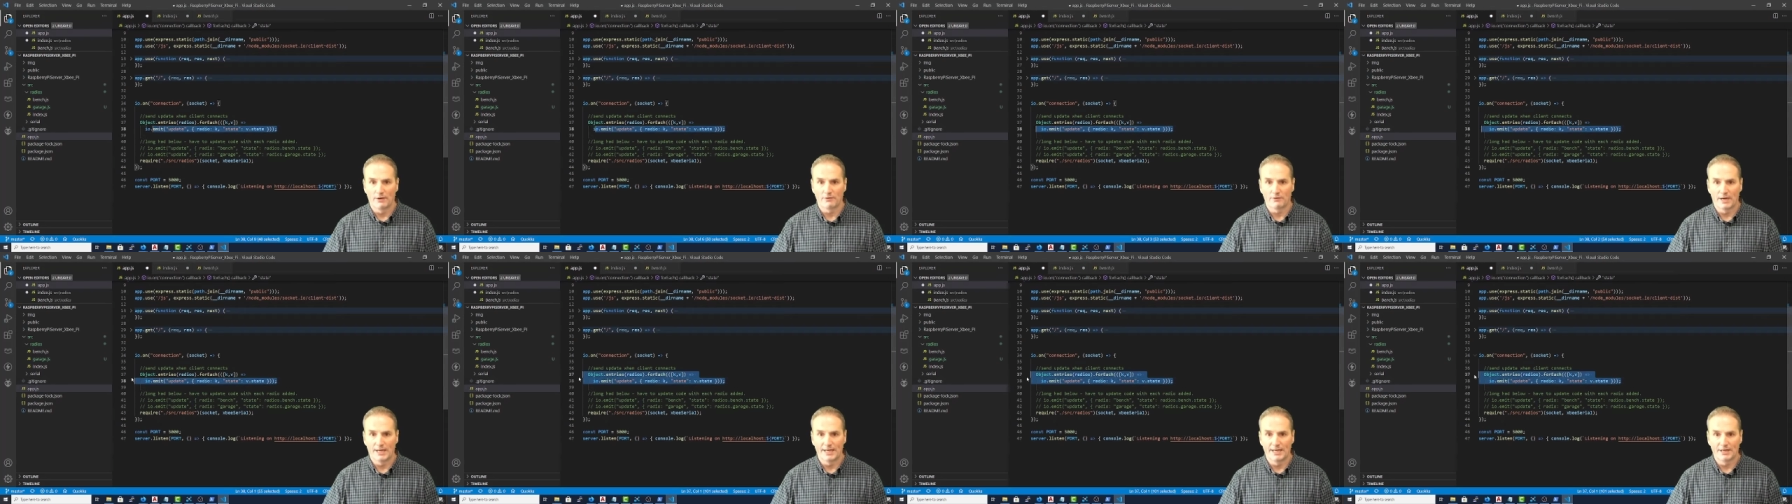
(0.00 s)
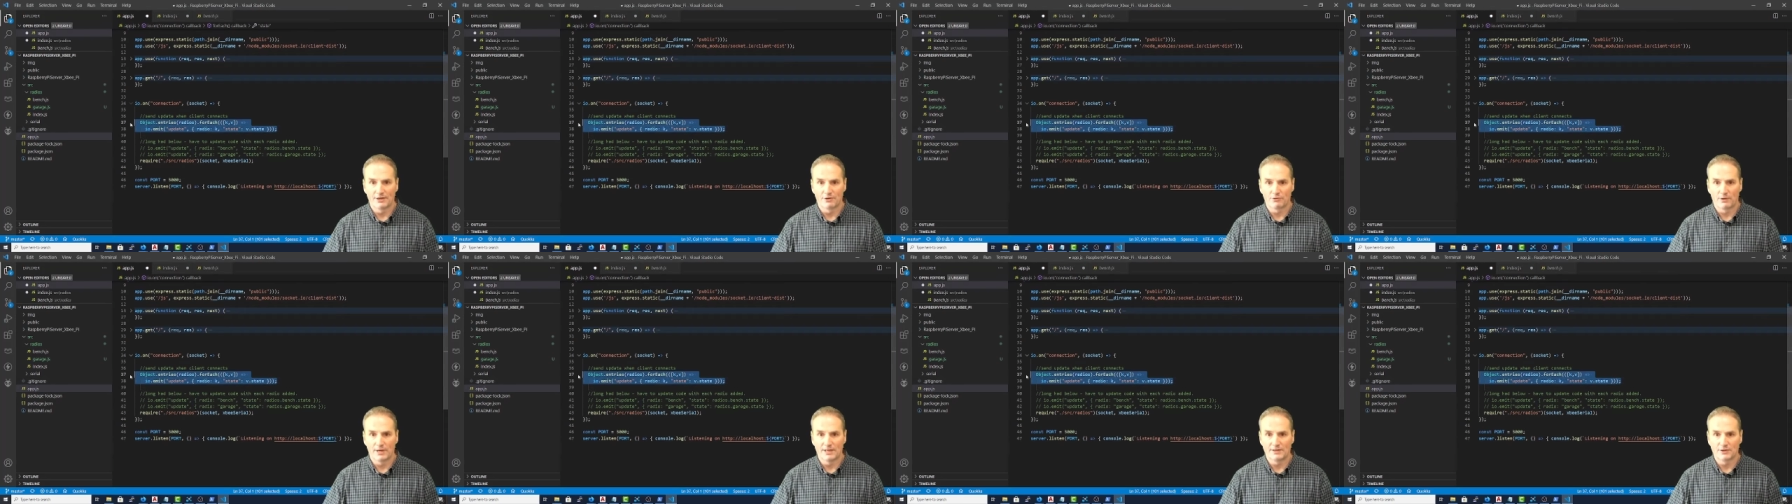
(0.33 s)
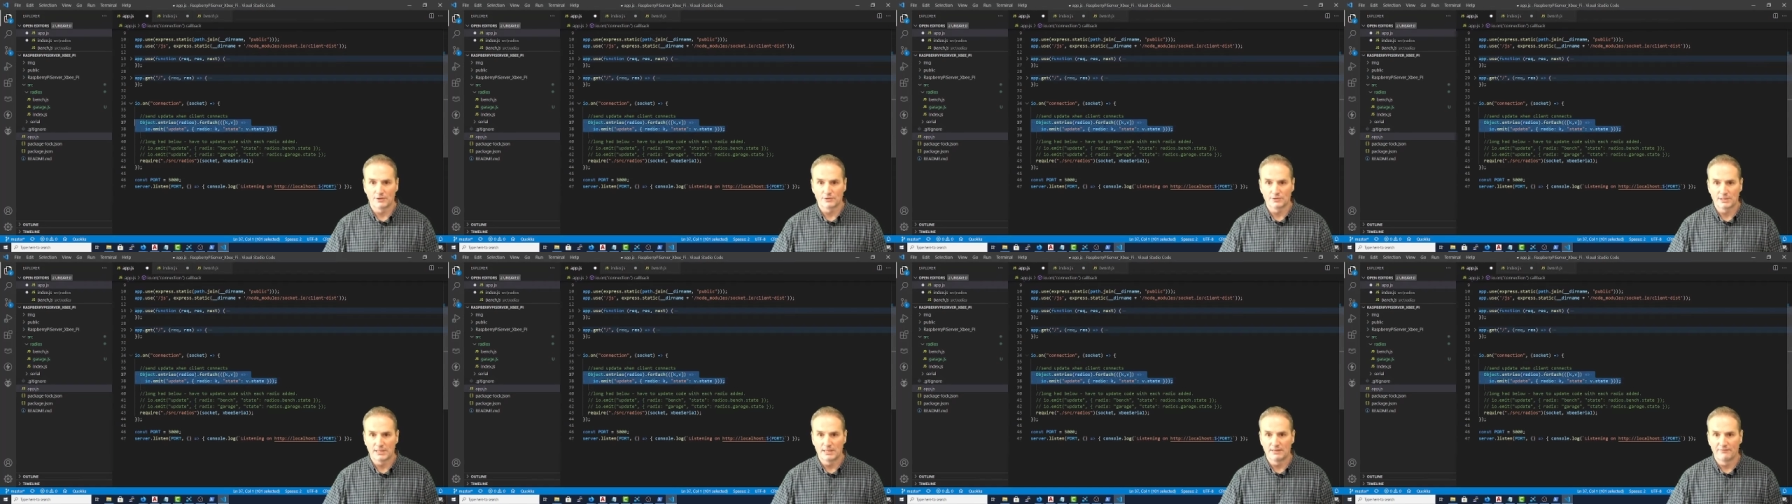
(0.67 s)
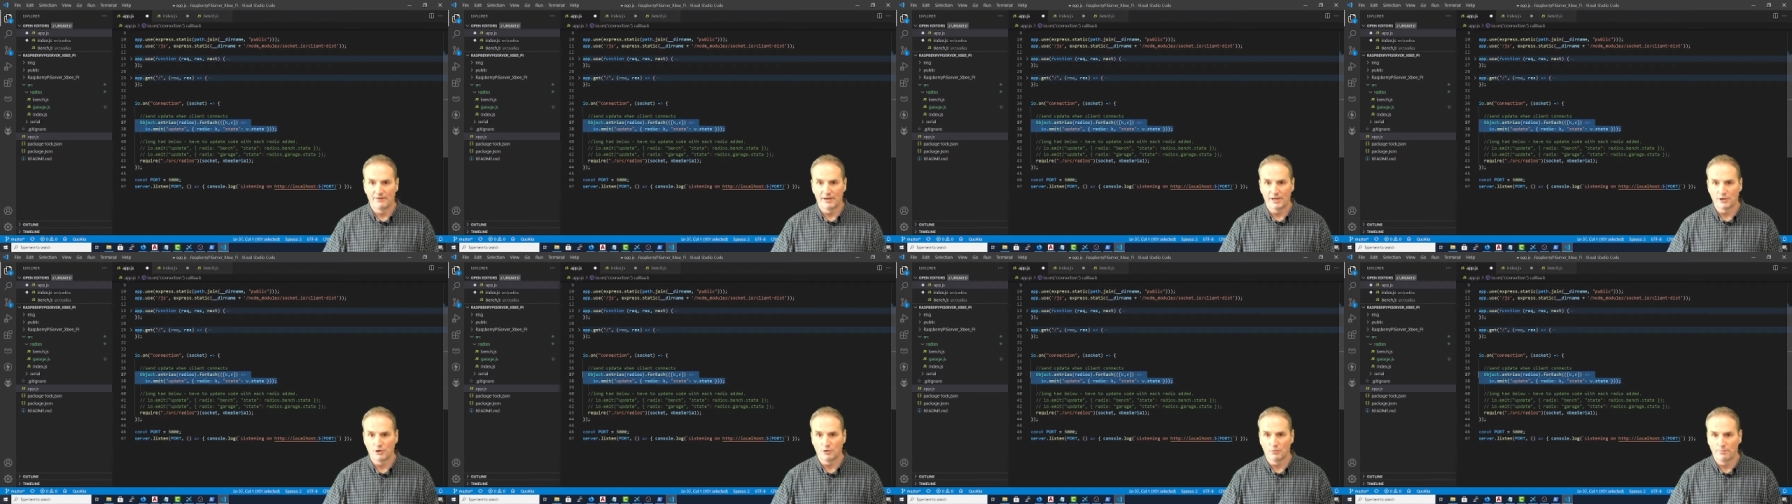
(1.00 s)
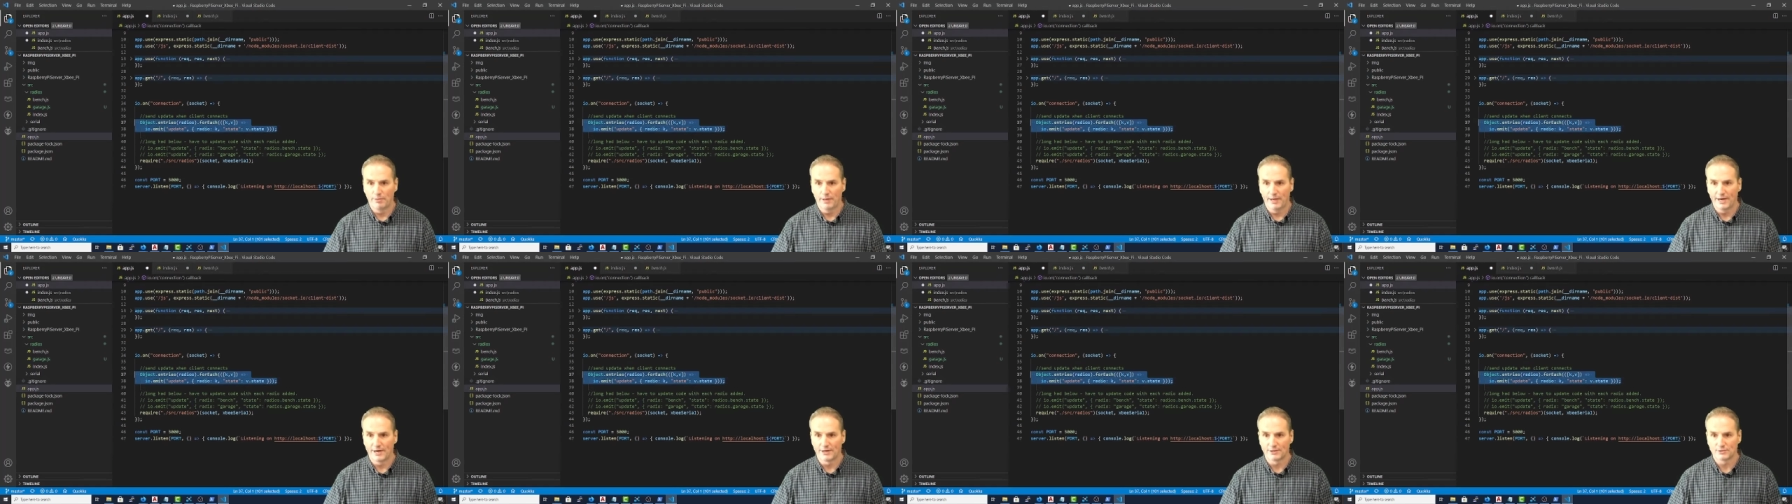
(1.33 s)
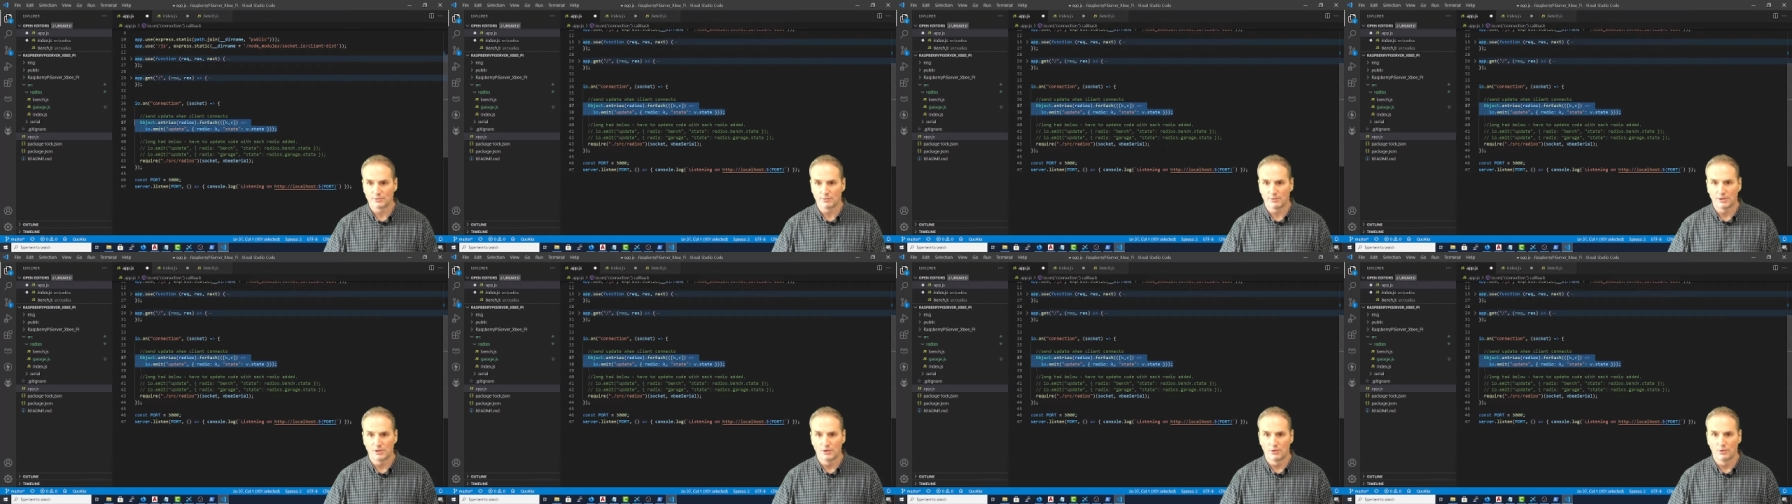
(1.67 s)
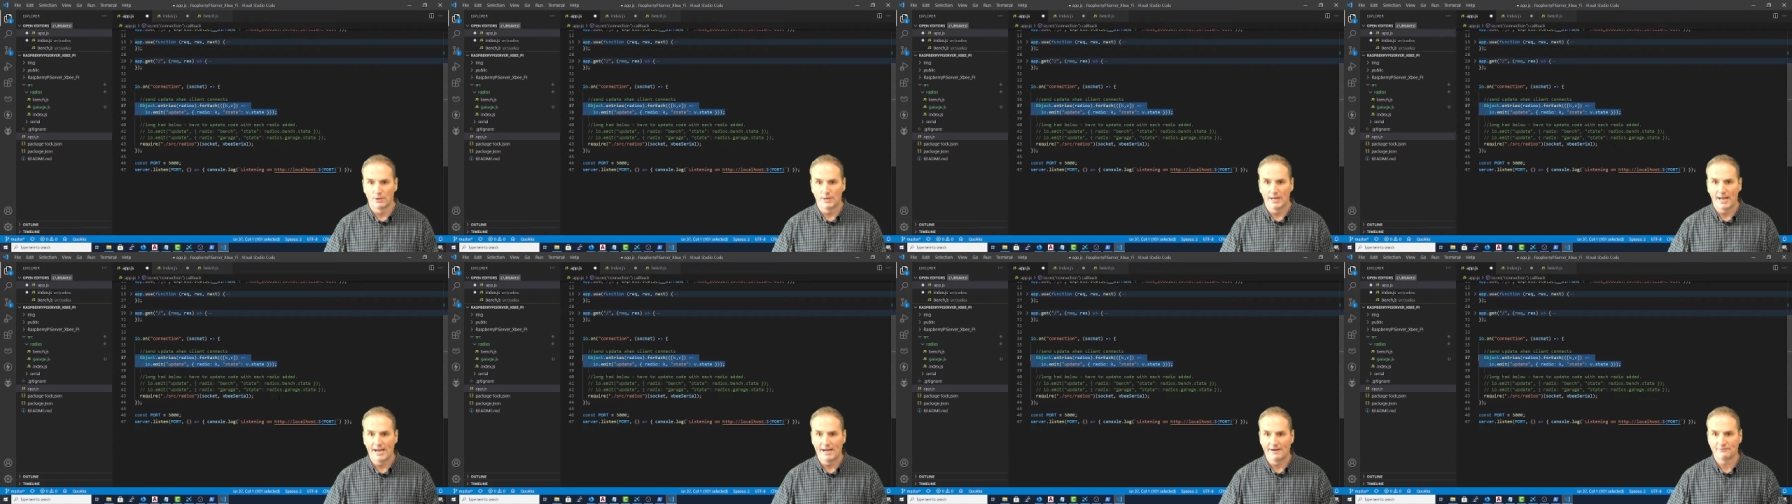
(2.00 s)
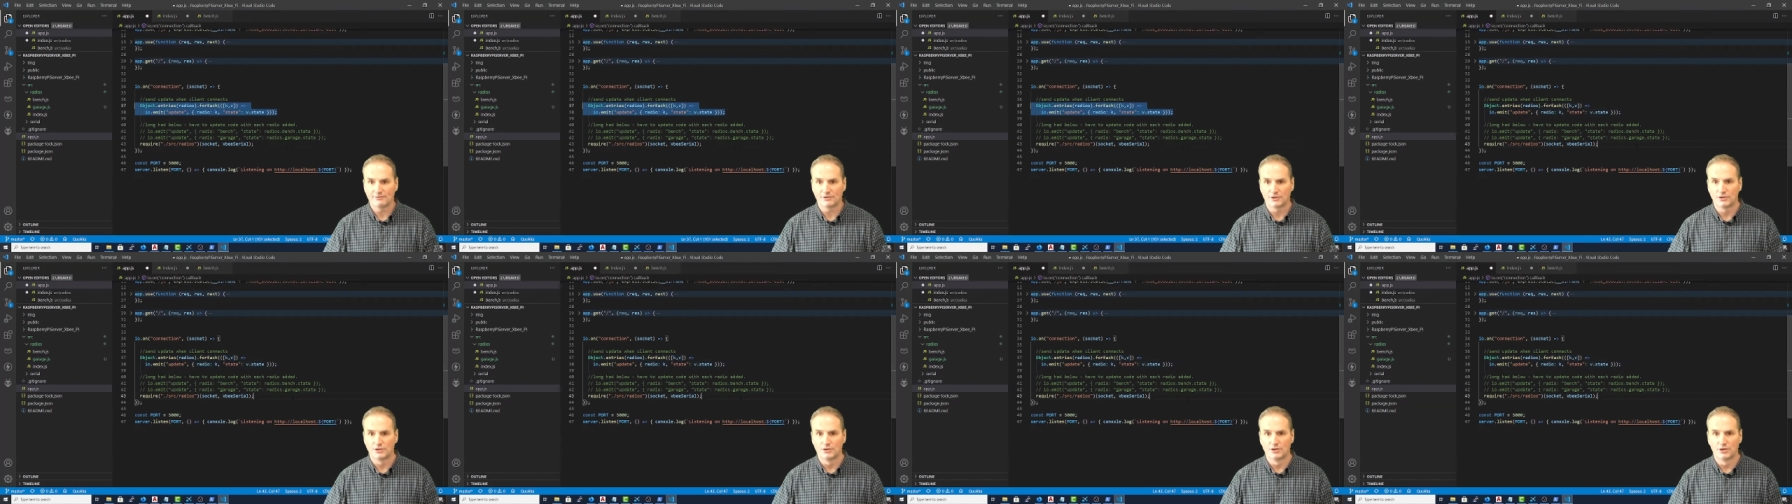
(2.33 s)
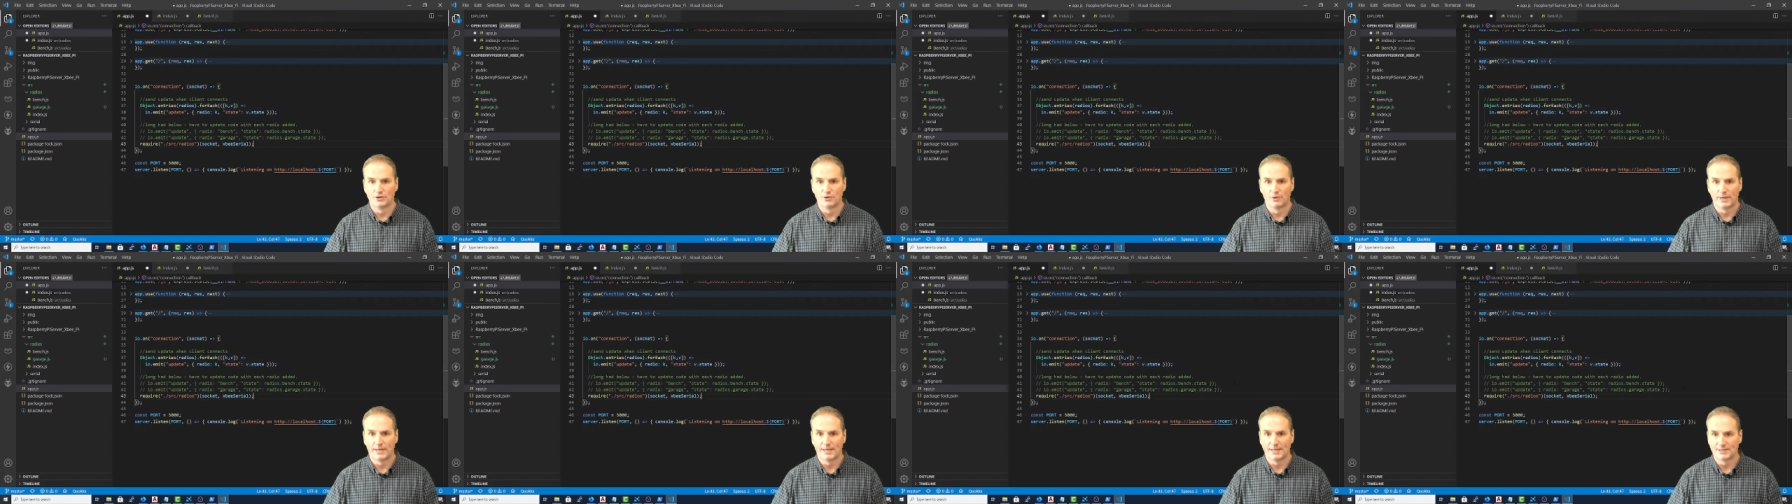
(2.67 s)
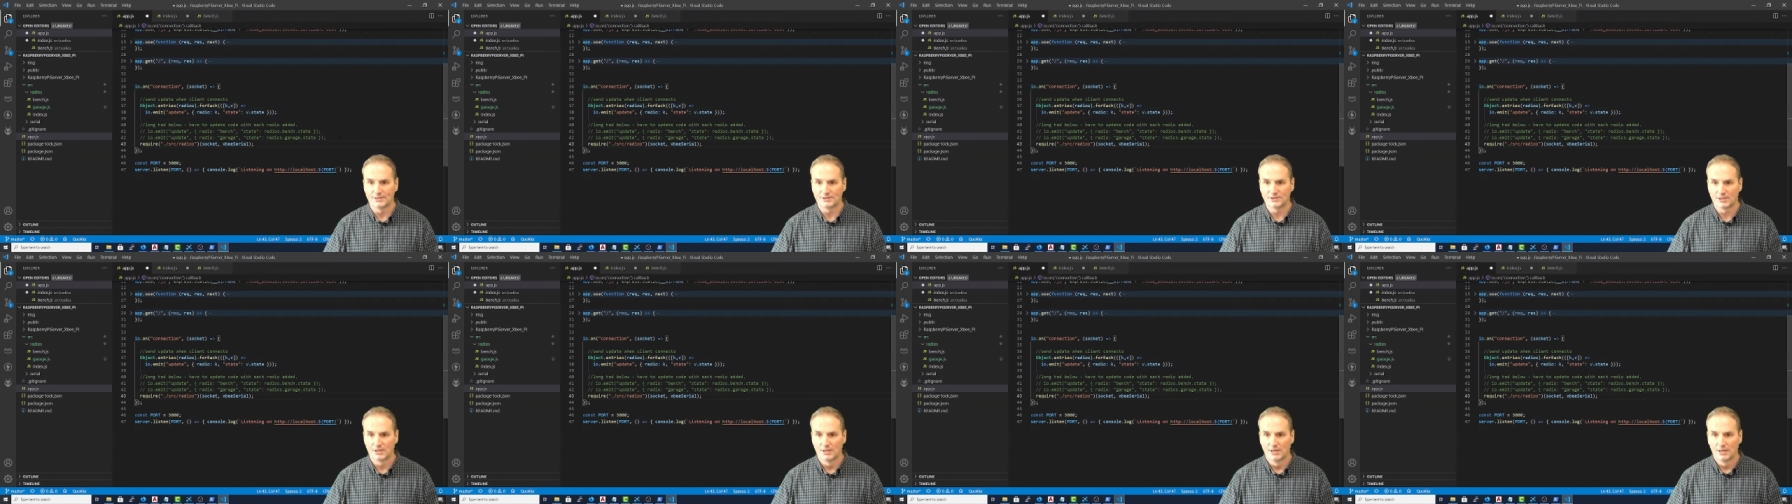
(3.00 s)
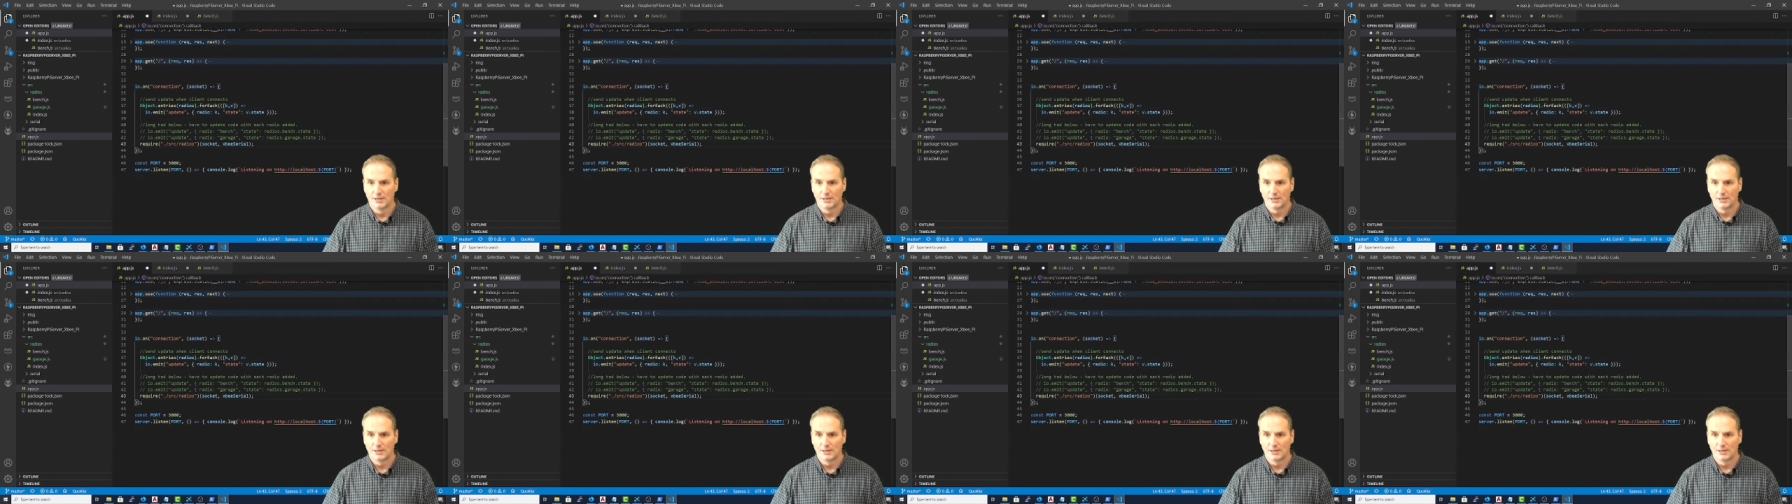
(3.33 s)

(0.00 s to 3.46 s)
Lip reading: right, iterate those key value pairs, what you would have to do is